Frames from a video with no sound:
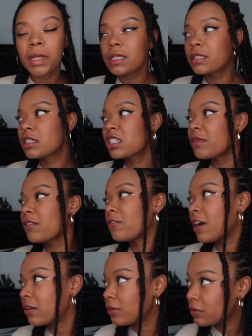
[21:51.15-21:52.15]
You can still see my
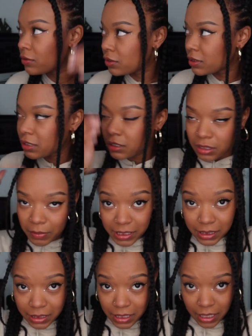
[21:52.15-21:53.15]
freckles, you can still see my
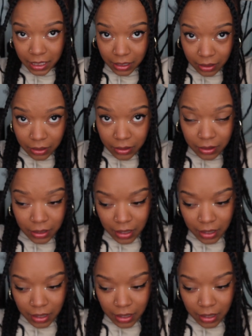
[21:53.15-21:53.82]
skin.